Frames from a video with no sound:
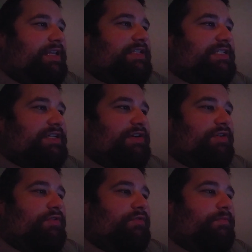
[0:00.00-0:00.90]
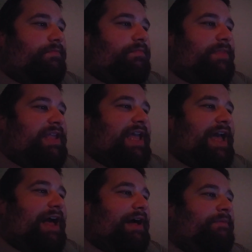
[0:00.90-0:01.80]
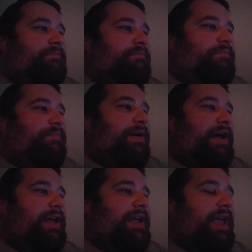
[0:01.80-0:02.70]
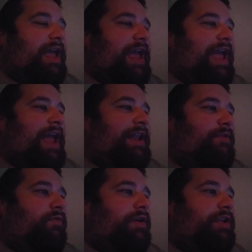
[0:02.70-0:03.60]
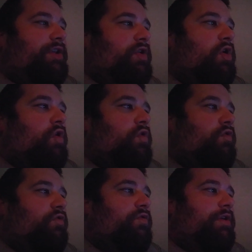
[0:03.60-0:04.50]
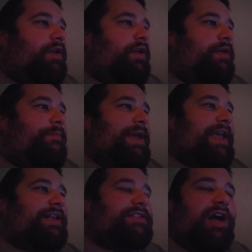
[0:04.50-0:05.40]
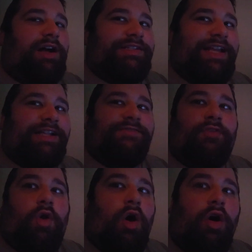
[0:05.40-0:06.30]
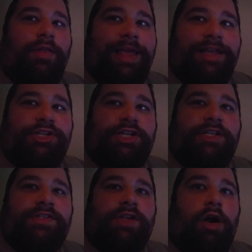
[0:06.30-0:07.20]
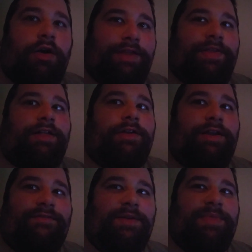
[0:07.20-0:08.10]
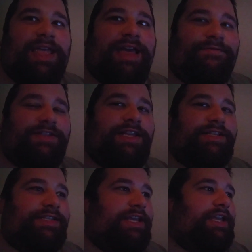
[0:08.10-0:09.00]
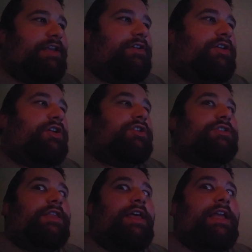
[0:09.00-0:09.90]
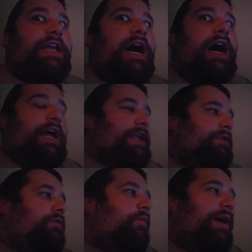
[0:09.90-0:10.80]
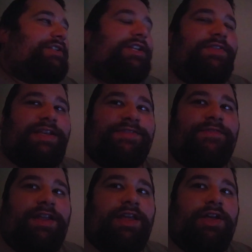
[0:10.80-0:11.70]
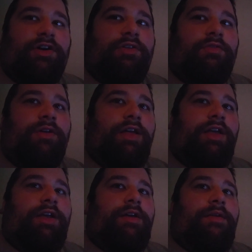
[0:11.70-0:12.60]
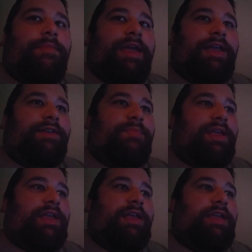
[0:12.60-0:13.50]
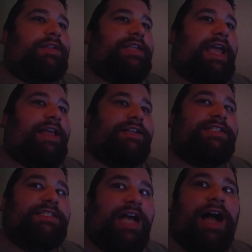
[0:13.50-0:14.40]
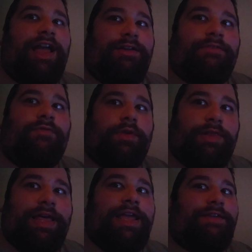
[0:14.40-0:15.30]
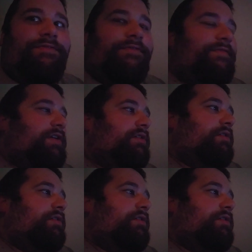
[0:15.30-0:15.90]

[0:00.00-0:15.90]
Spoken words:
So, yeah, but anyone who makes content for all ages are in the clear from the FTC. So thank God. Watching this video made me take a sigh of relief.